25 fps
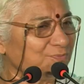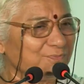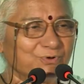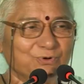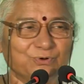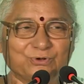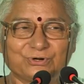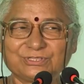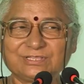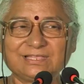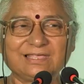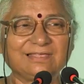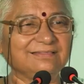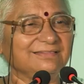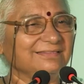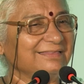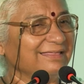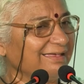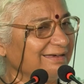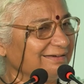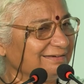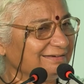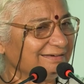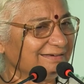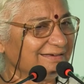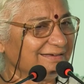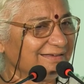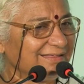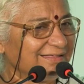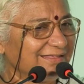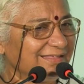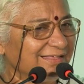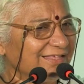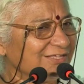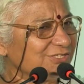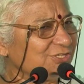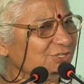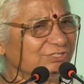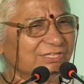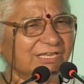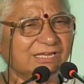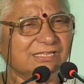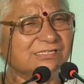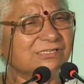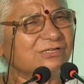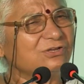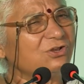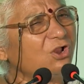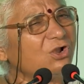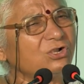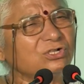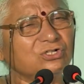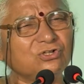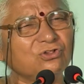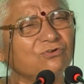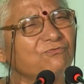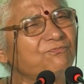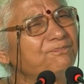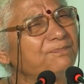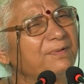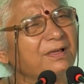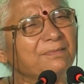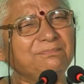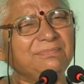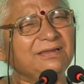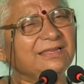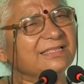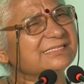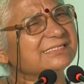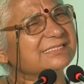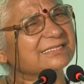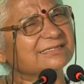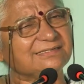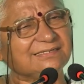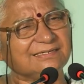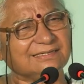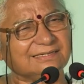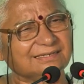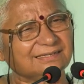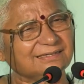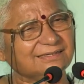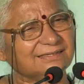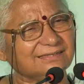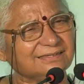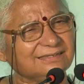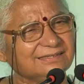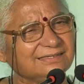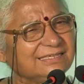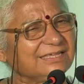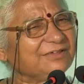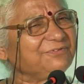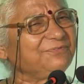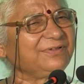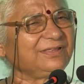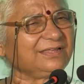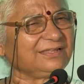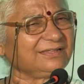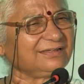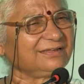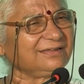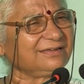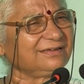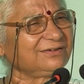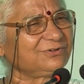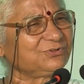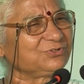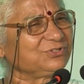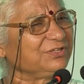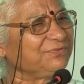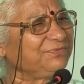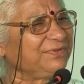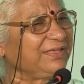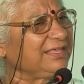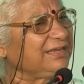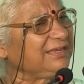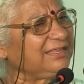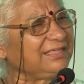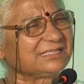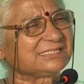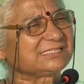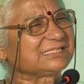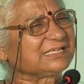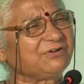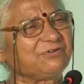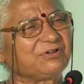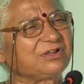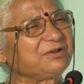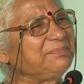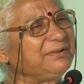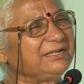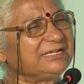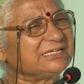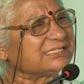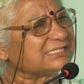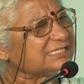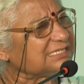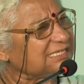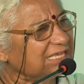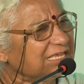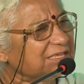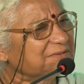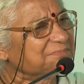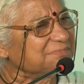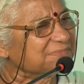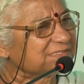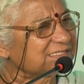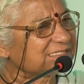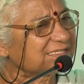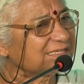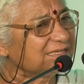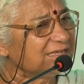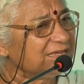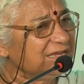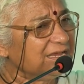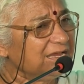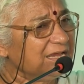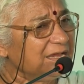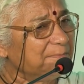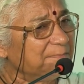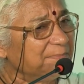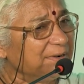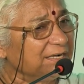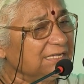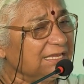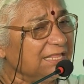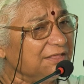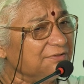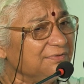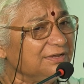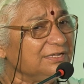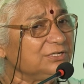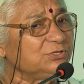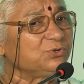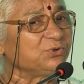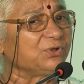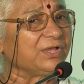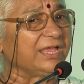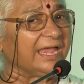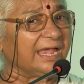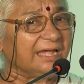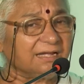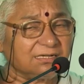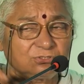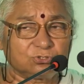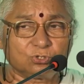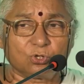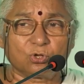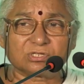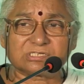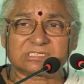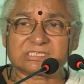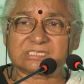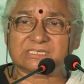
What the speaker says: more than that. So there is a lot of publicity given to the various government schemes, but even to get those